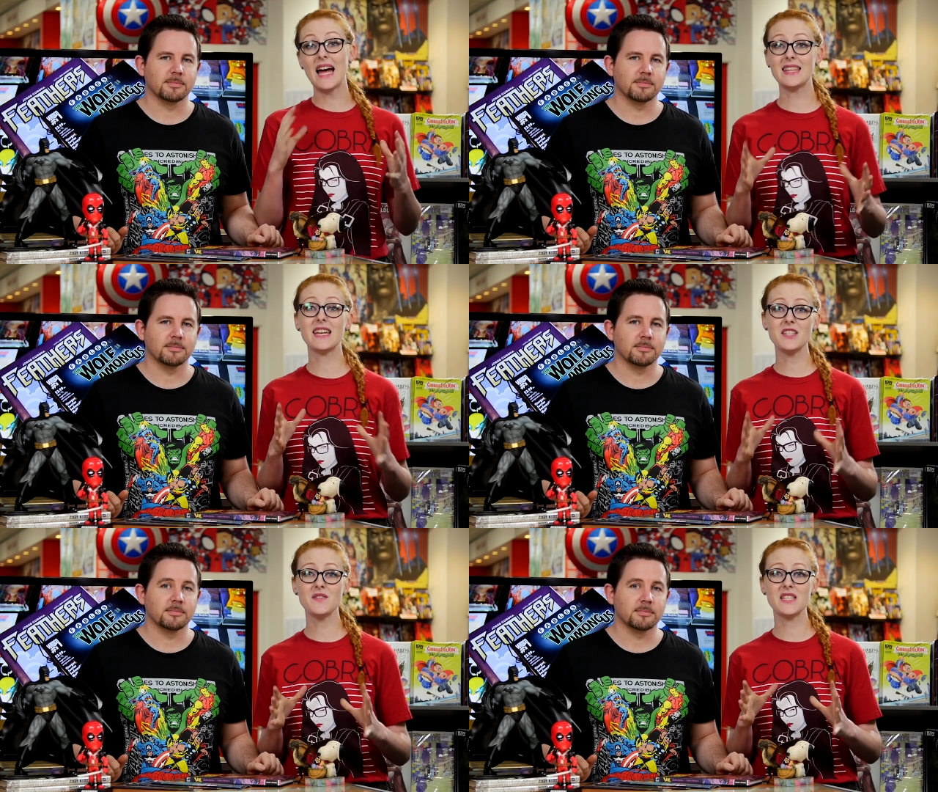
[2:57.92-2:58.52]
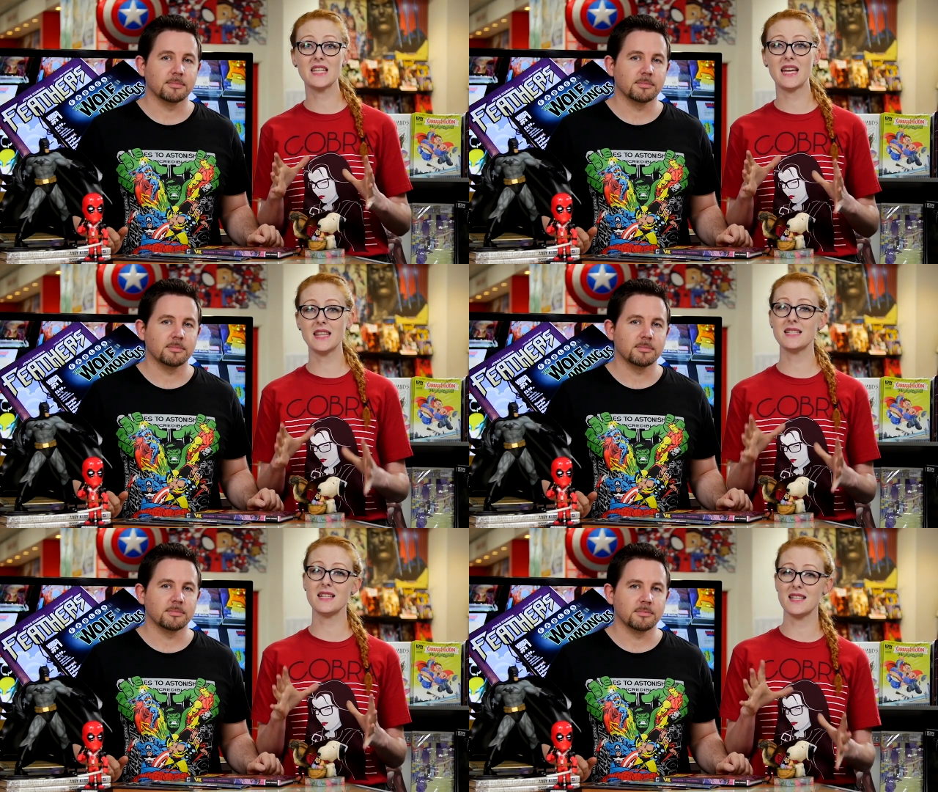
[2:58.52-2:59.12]
Speaker 1: At the end of the
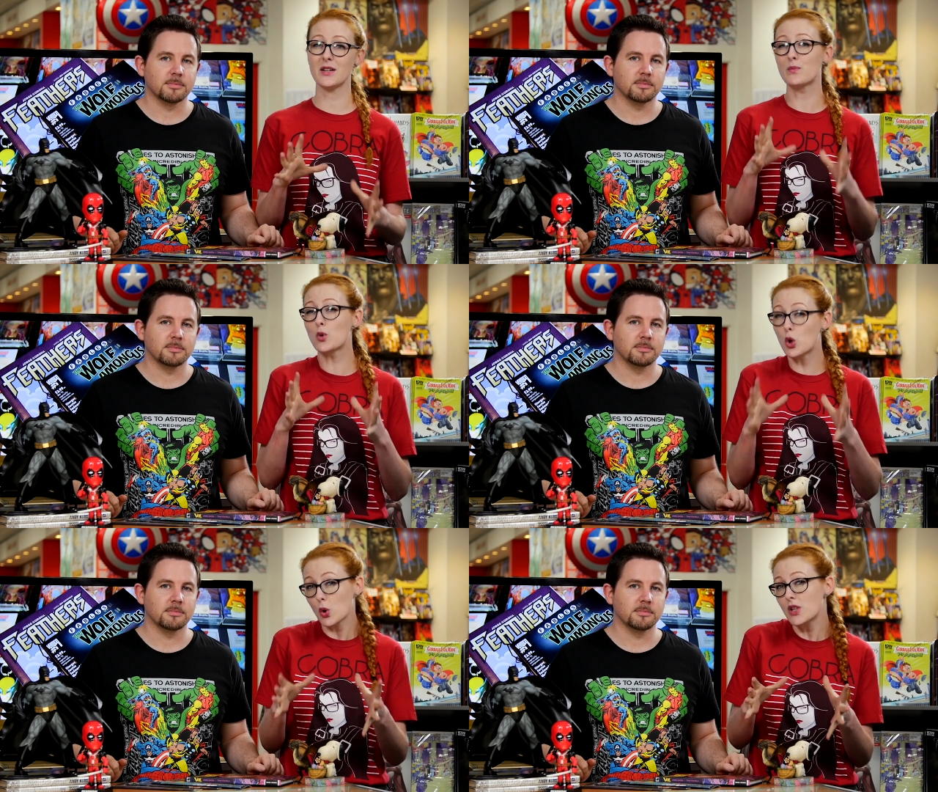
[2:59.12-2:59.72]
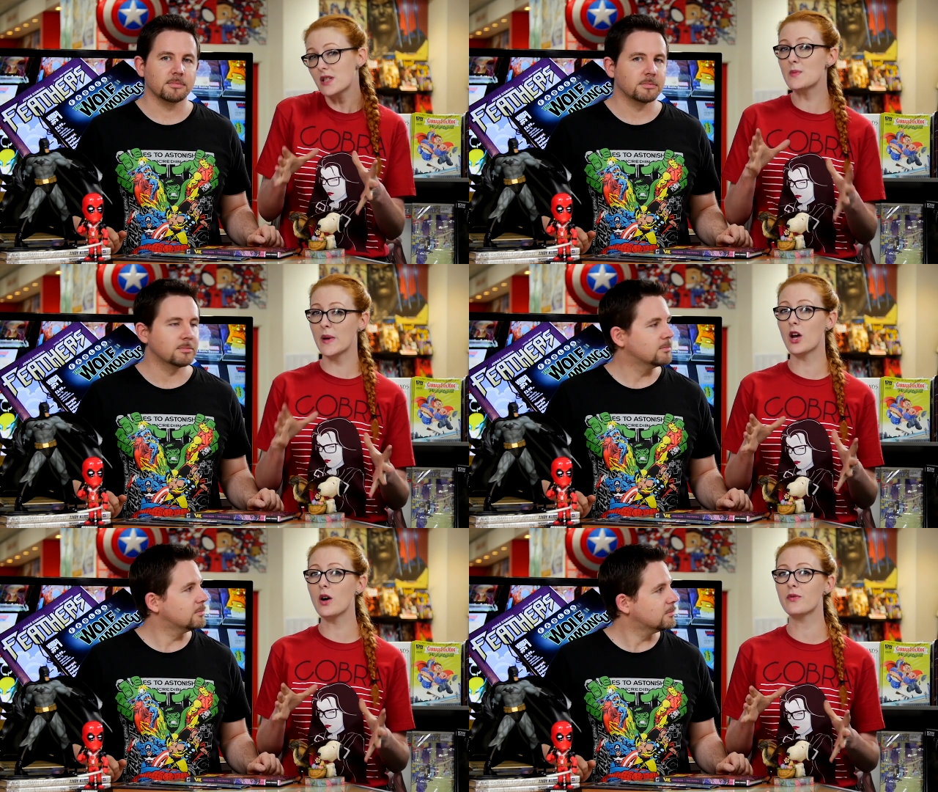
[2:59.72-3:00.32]
day, this is a good
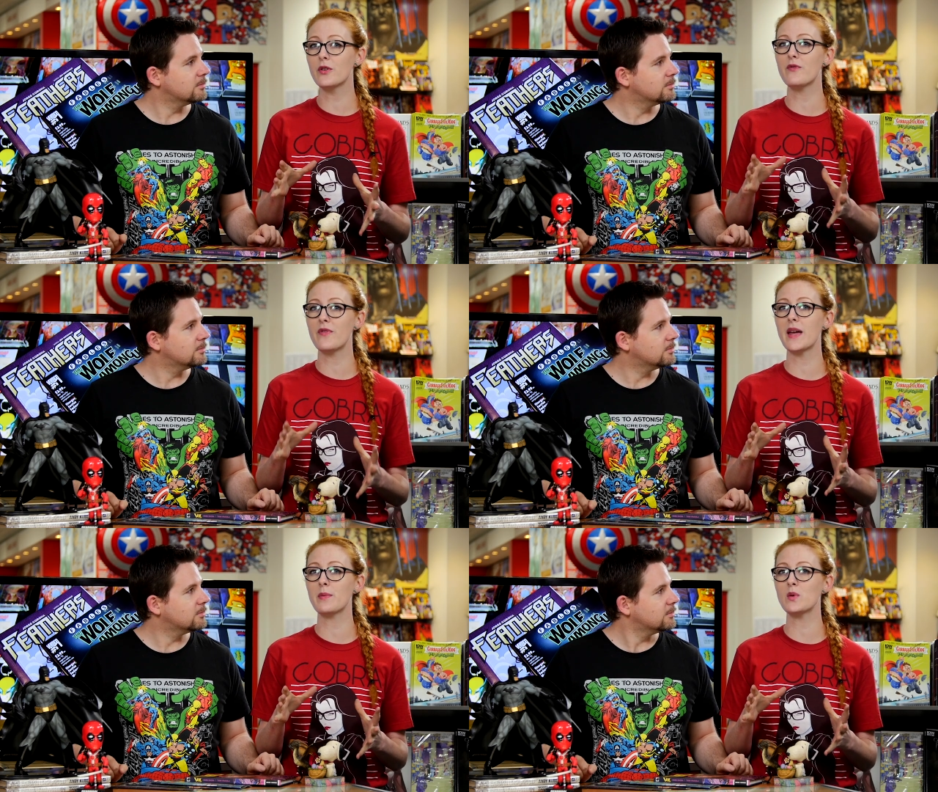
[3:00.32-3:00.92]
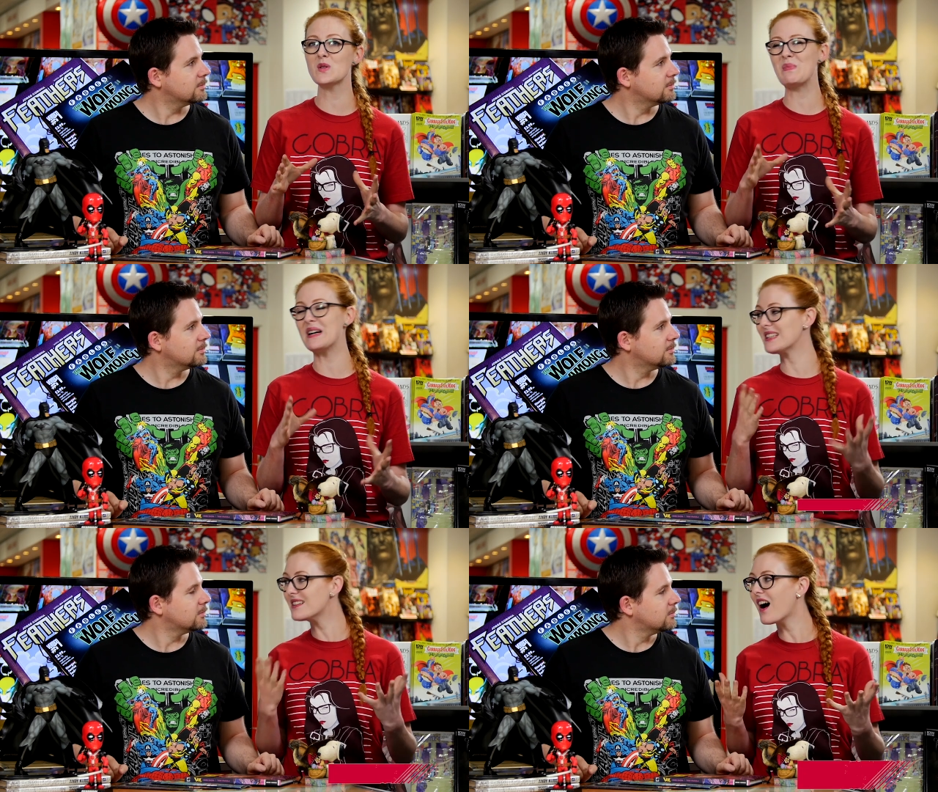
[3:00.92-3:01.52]
spin off from Fables,
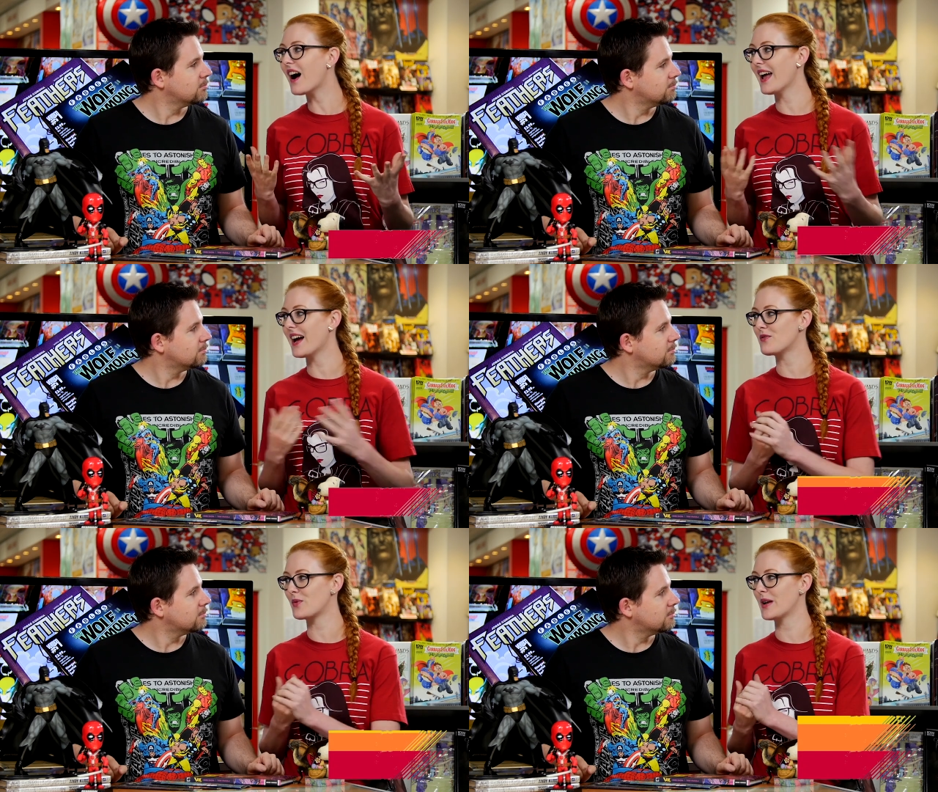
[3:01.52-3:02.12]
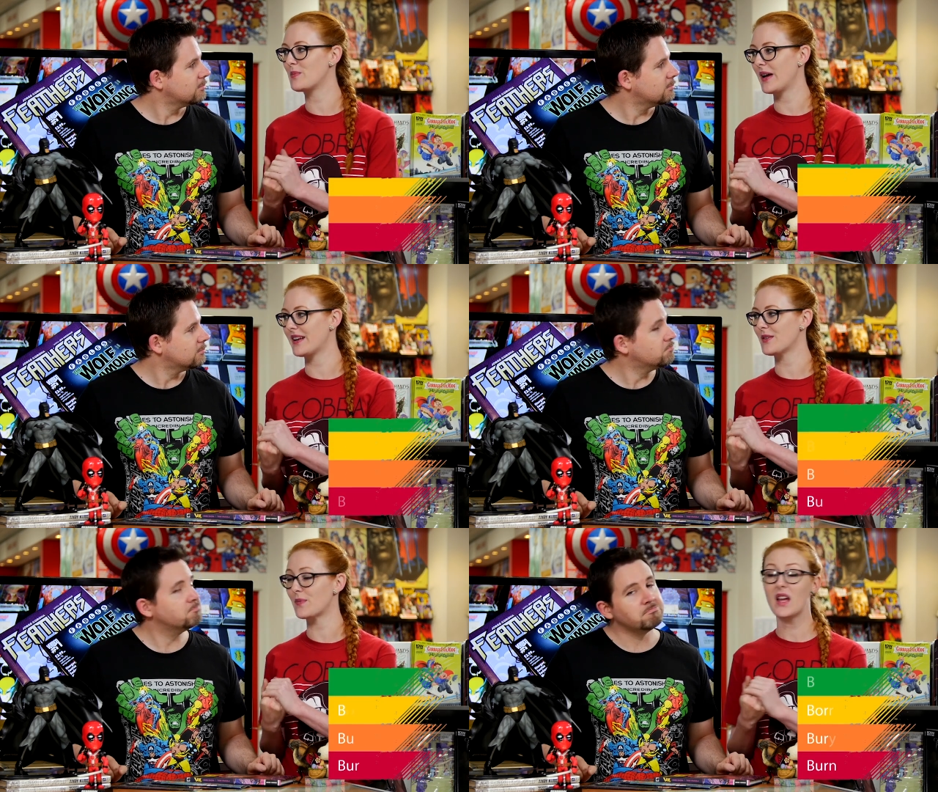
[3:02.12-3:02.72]
but I have read
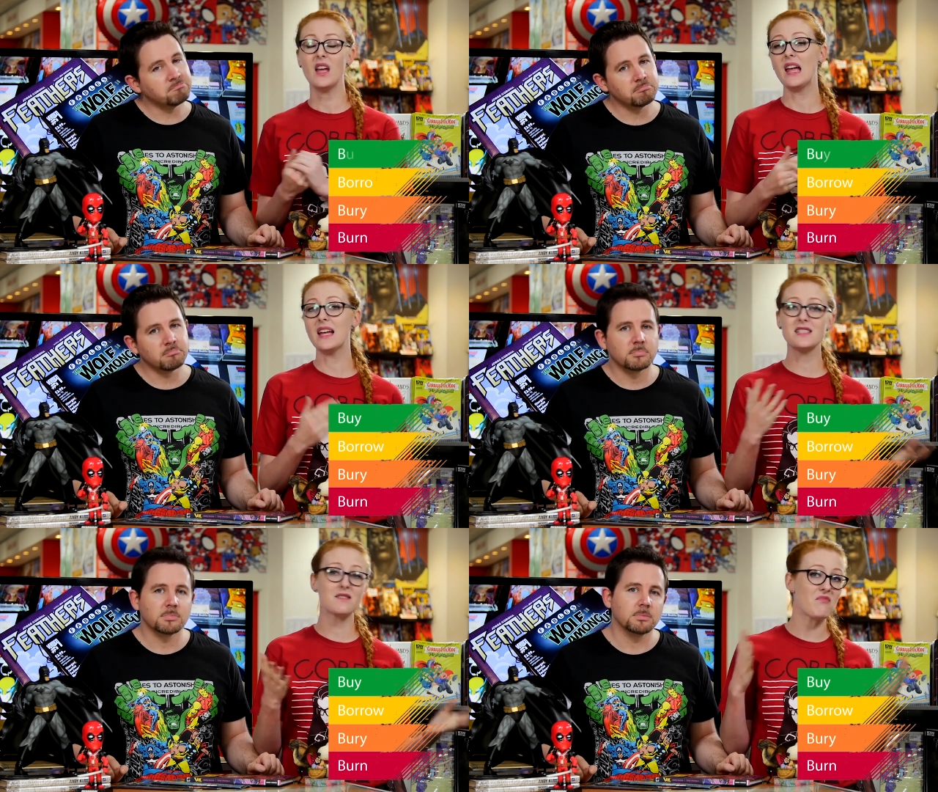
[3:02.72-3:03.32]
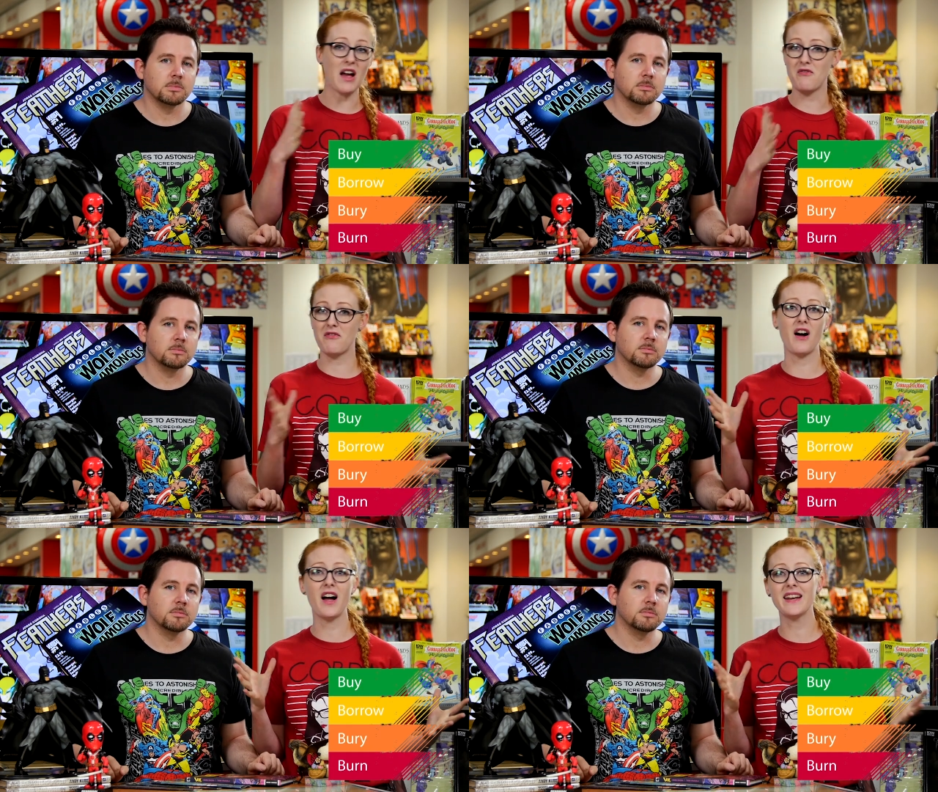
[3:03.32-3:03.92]
better. Mm. It's a
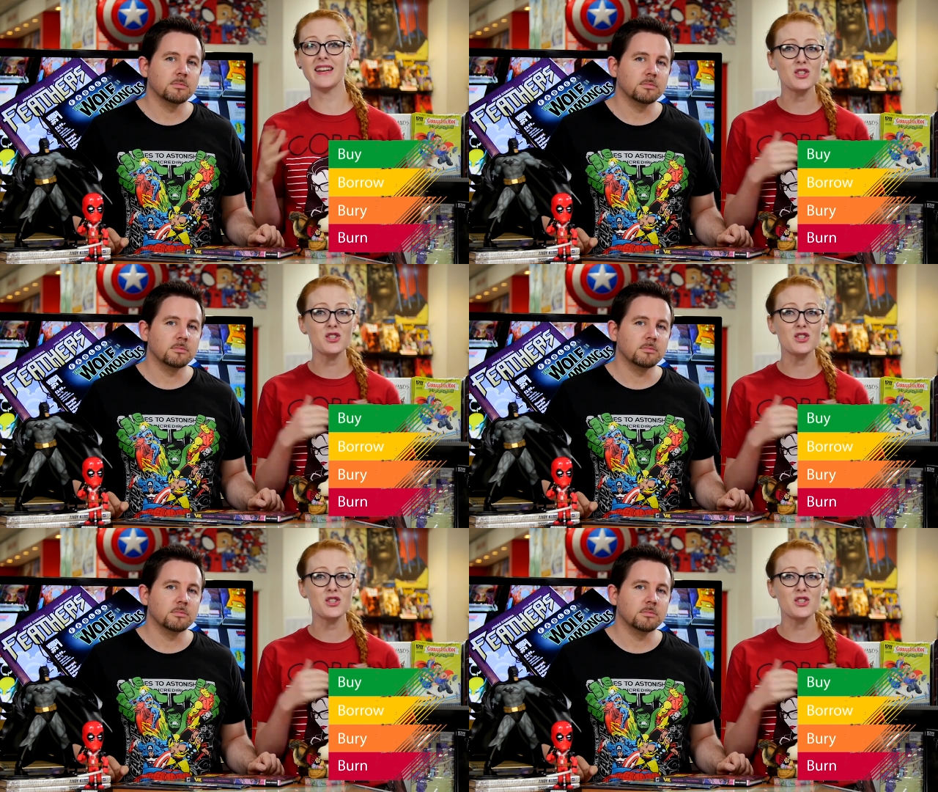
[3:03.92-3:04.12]
fine